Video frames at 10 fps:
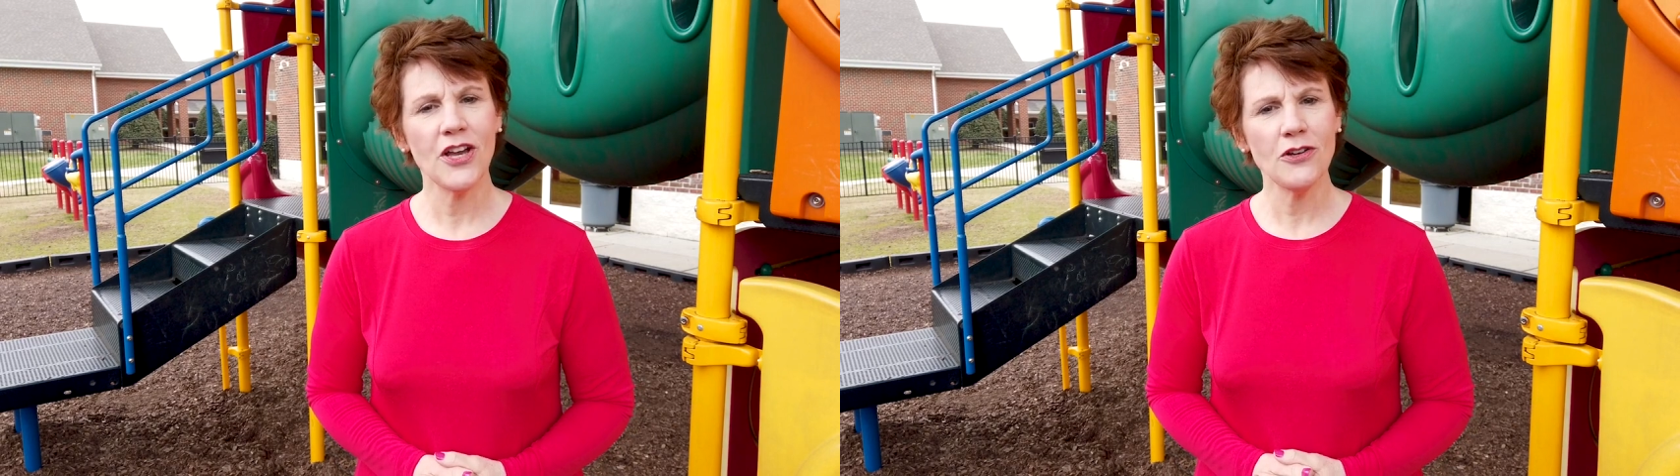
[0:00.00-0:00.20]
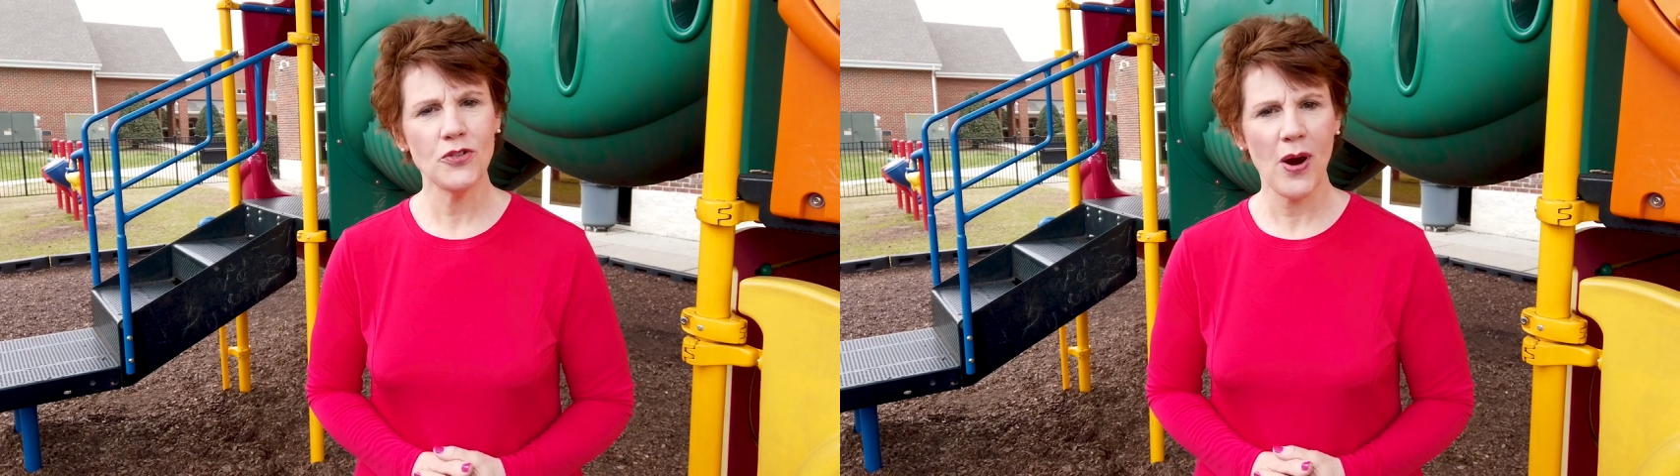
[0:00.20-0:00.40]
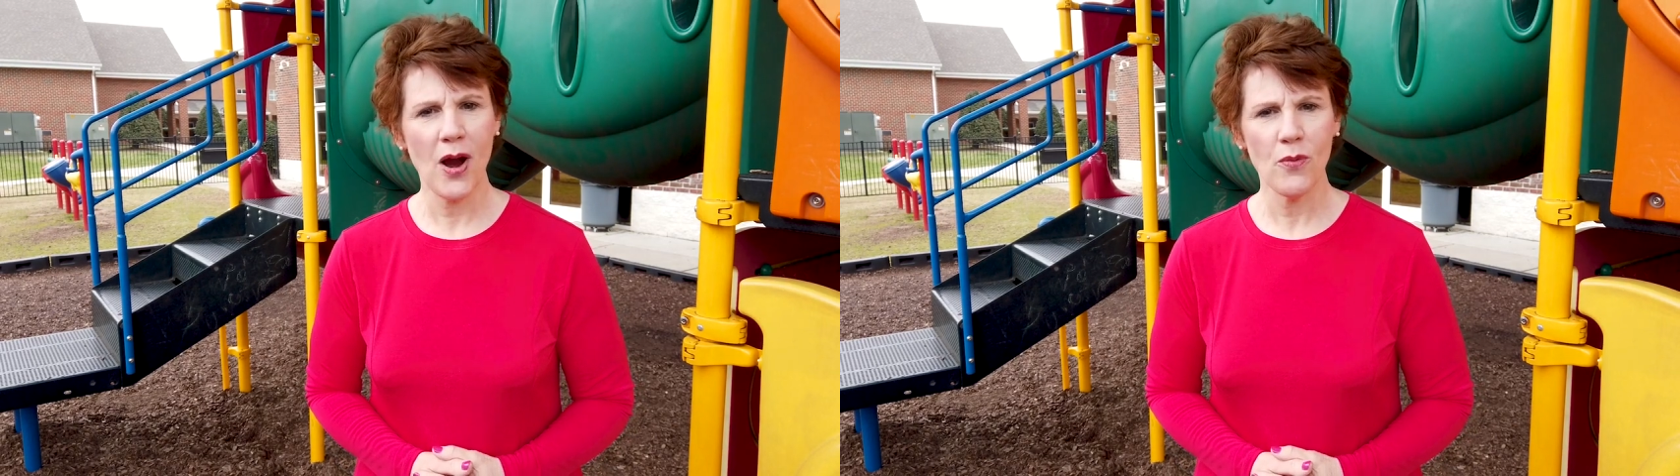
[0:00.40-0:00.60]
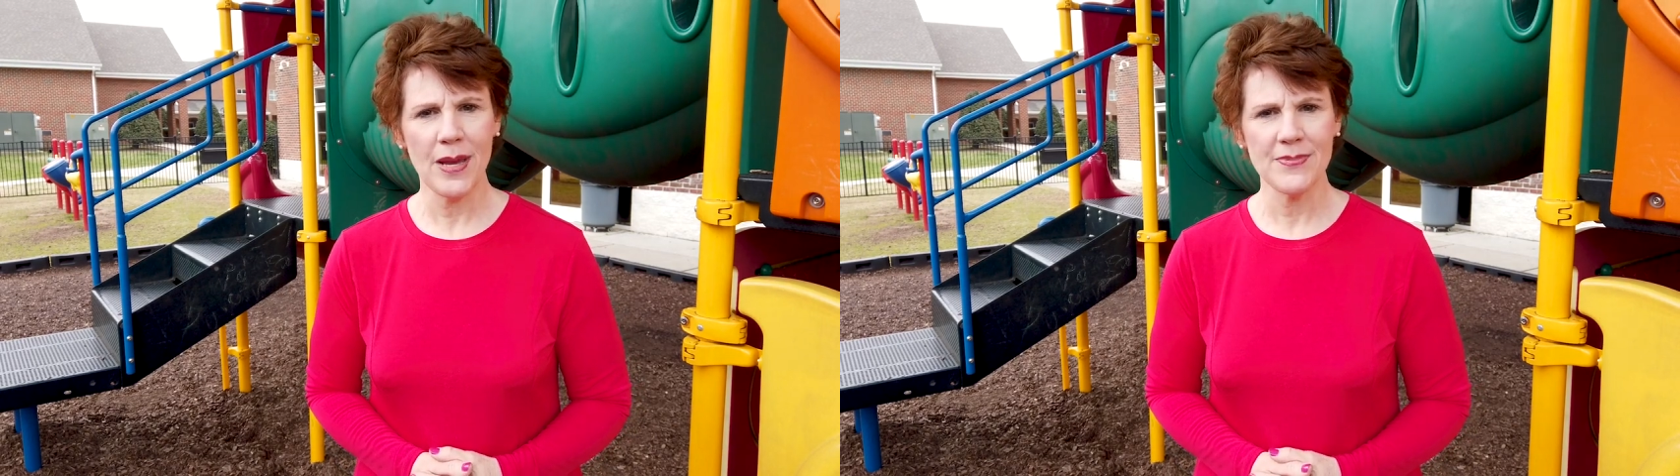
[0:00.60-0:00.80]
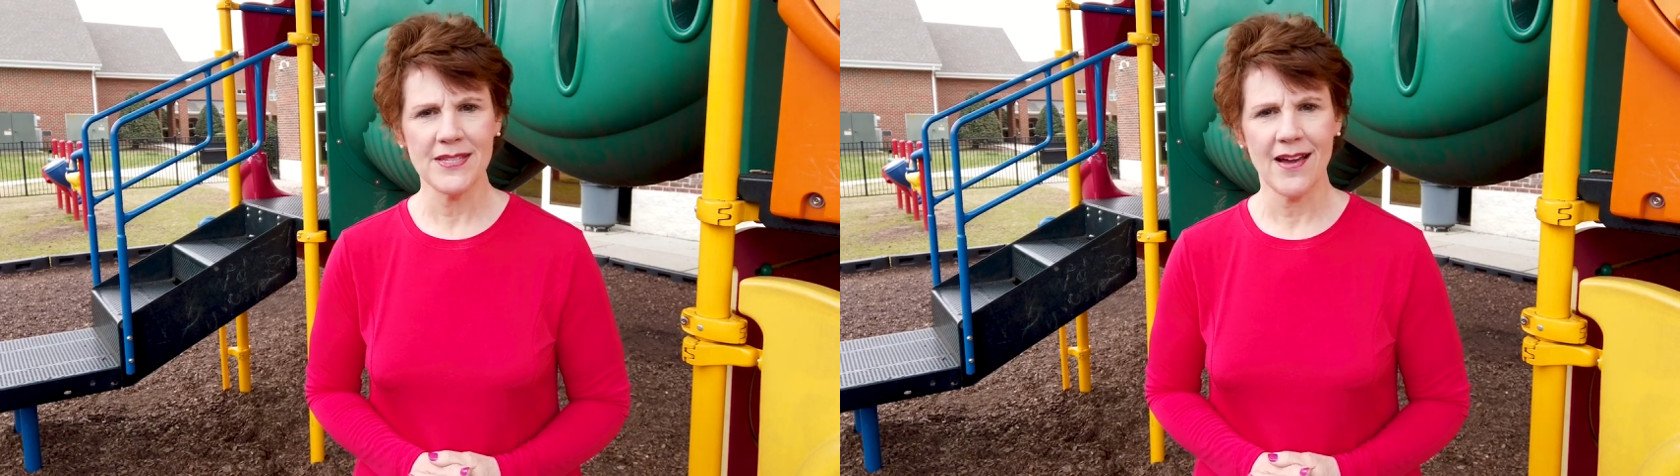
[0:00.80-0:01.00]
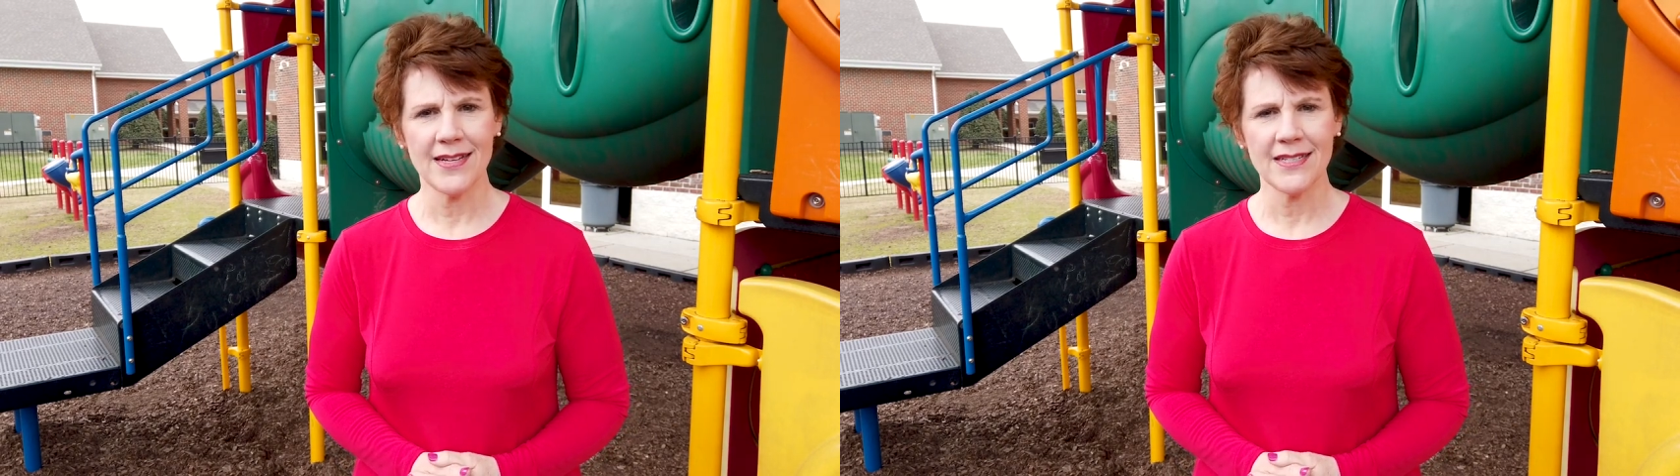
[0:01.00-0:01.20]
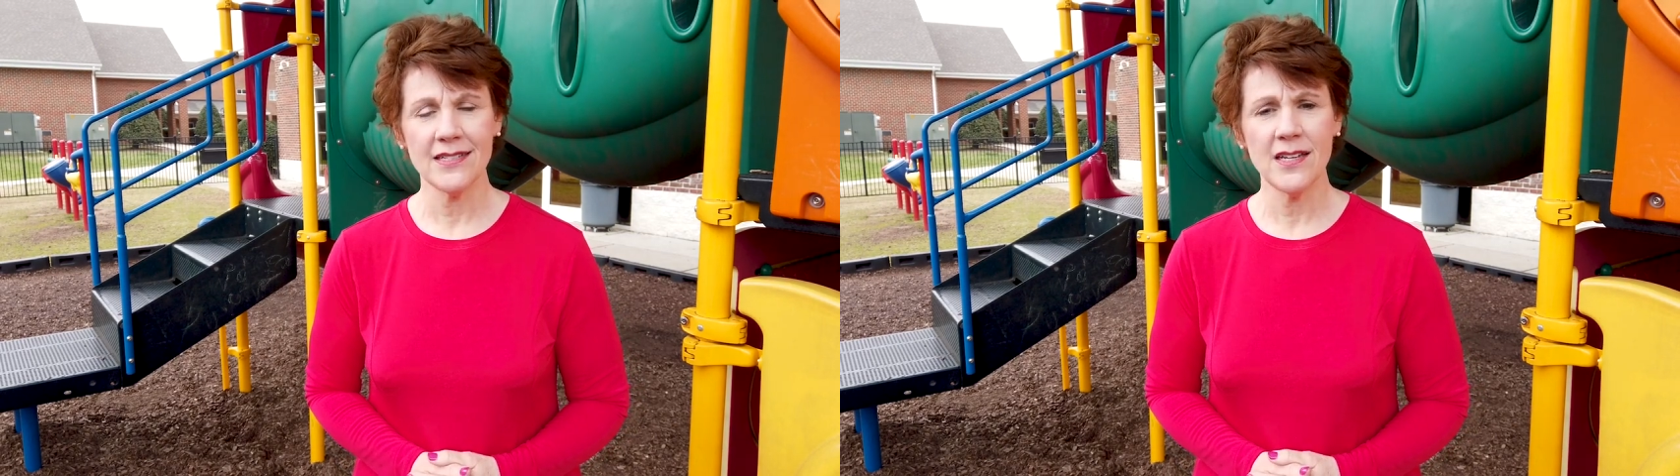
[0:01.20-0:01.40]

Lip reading: go to our website,